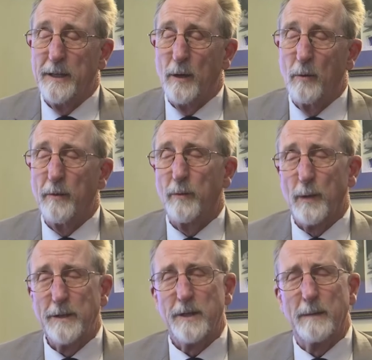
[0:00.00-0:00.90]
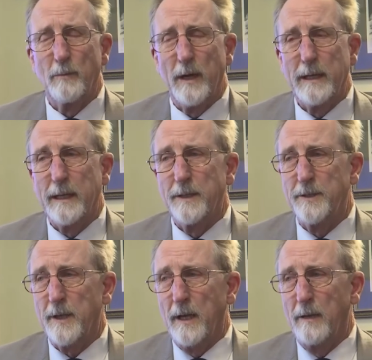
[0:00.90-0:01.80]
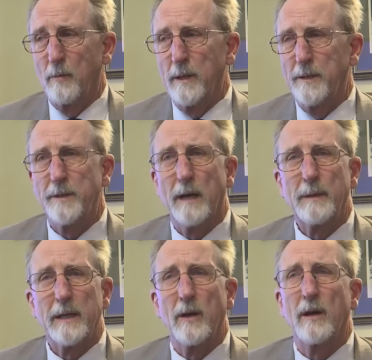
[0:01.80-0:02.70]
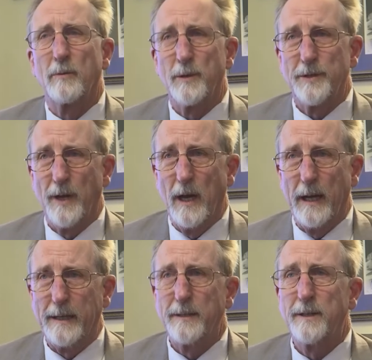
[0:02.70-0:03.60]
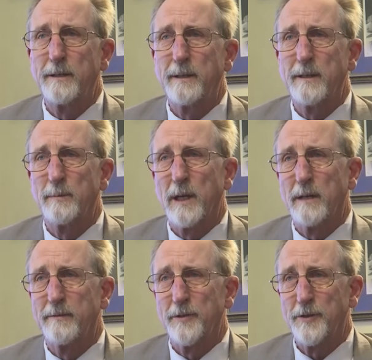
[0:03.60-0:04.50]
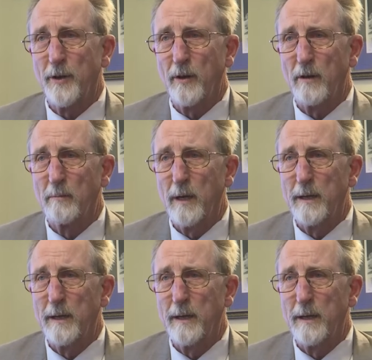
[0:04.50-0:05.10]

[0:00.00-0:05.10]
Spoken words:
You know, the reason I'm running is when Tommy Gong resigned in the middle of his term,